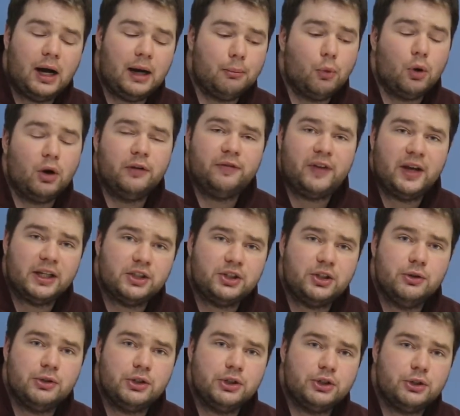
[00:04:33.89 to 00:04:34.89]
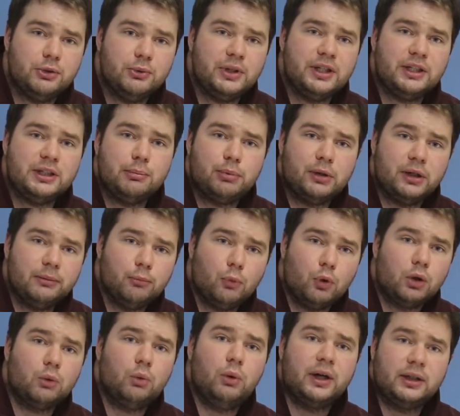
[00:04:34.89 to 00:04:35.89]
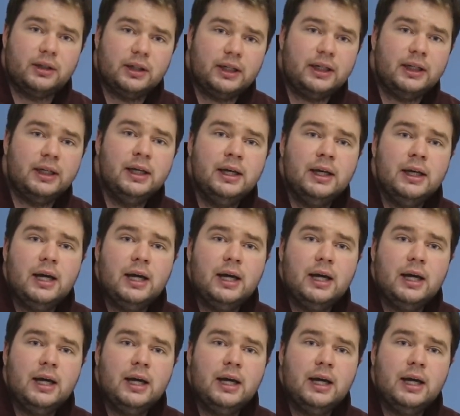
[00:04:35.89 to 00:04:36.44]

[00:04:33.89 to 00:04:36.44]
more advanced users who need to print more quickly